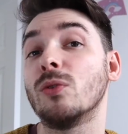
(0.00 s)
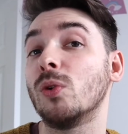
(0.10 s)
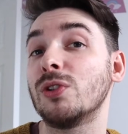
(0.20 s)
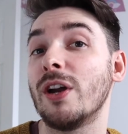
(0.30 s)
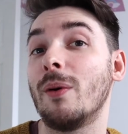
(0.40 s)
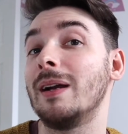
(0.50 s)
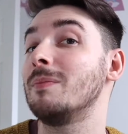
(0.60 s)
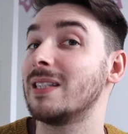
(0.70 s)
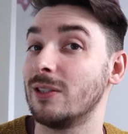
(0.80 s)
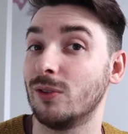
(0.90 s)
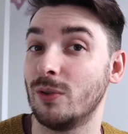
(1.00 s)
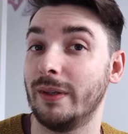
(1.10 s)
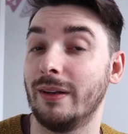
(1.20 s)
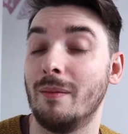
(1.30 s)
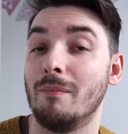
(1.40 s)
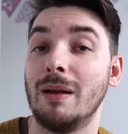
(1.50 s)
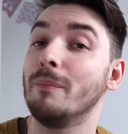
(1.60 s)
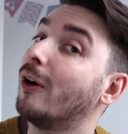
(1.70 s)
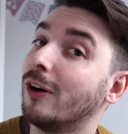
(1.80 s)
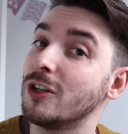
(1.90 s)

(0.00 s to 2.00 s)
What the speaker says: also I'm still doing my bar